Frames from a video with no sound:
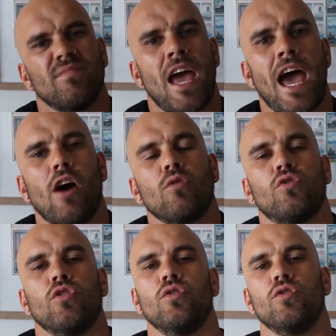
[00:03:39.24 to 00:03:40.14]
how
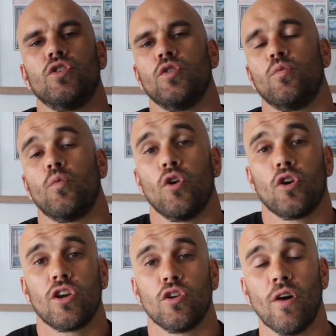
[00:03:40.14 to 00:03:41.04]
do you
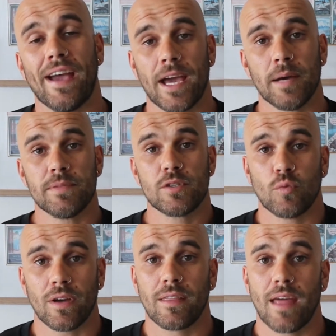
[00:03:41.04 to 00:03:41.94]
work your abs
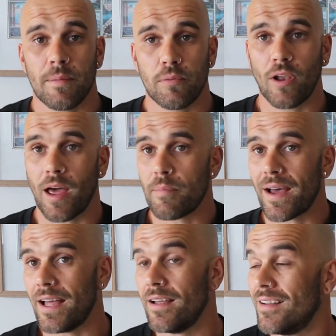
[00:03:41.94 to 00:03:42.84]
with a pull-up
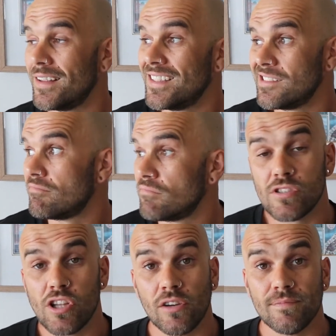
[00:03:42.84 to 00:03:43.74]
bar?
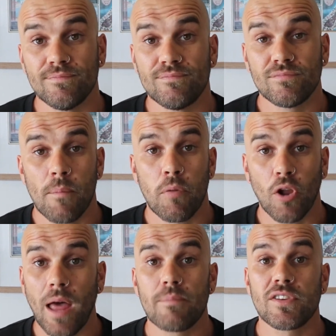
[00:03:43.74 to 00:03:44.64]
Look,
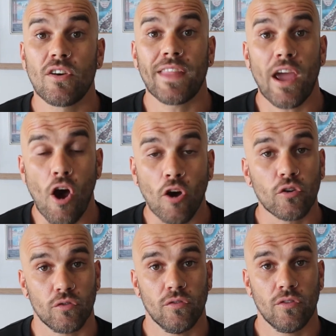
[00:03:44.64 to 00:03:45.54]
pull-ups on their
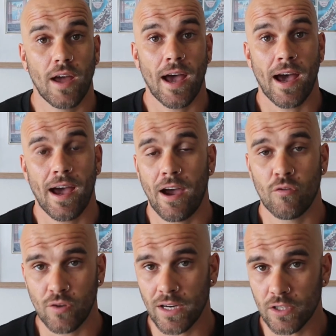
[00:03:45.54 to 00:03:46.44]
own are a
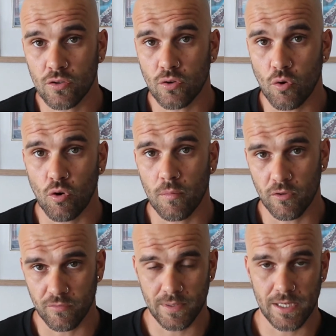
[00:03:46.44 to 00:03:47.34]
really good core
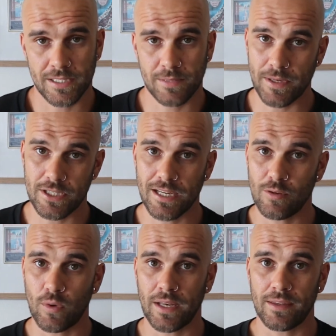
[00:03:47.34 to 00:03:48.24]
movement, especially
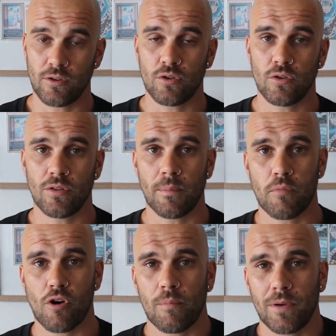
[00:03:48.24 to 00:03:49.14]
when you do them
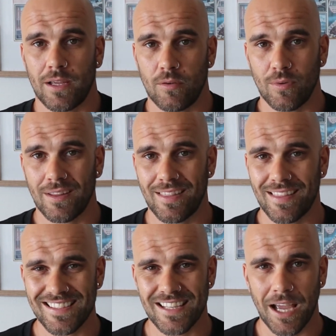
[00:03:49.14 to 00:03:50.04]
properly, with
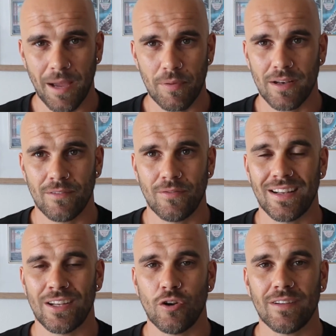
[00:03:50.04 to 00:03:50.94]
these couple of
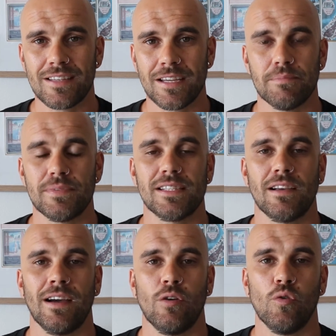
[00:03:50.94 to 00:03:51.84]
little
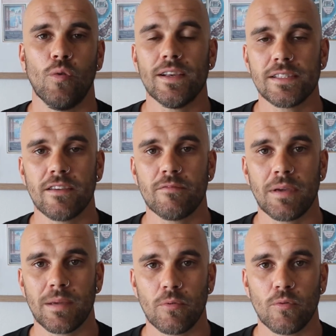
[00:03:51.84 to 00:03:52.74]
tips I always give
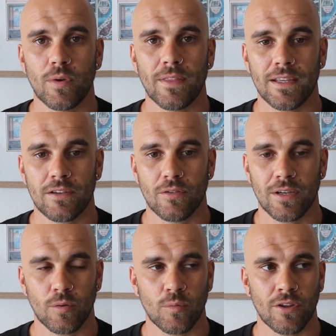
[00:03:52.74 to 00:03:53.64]
people when they're
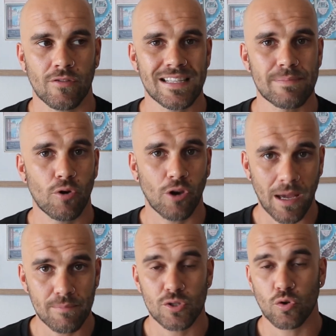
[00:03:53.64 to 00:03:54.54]
doing, whether it's
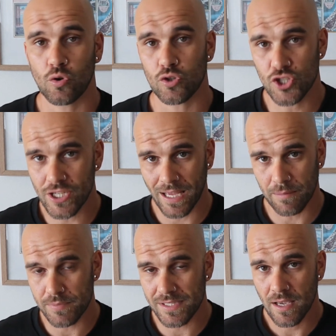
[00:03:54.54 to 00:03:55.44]
pull-ups or
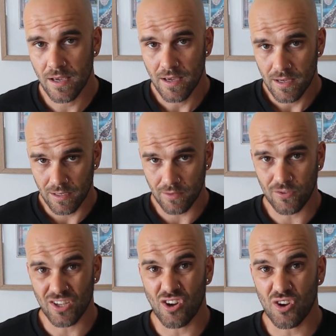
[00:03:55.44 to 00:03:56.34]
chin-ups.
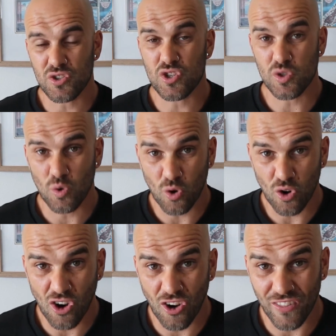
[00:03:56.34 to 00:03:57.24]
If you're not
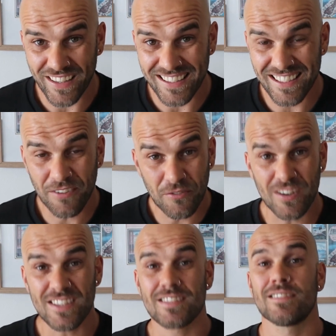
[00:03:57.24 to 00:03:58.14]
sure on the
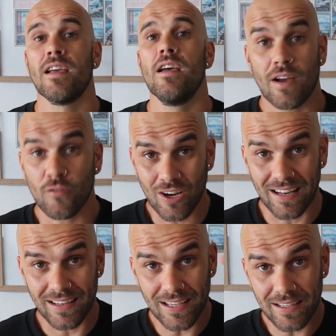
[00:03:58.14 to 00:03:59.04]
difference, I've got a
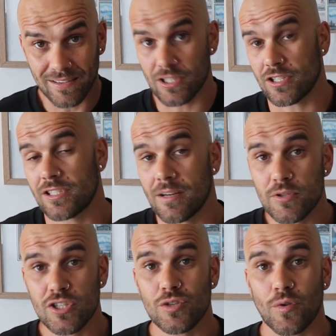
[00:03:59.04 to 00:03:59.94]
link in the
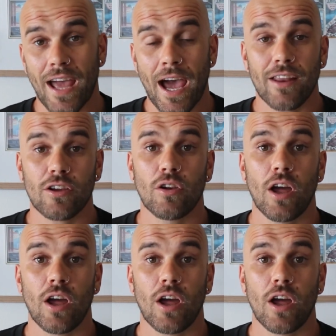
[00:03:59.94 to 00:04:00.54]
description to an article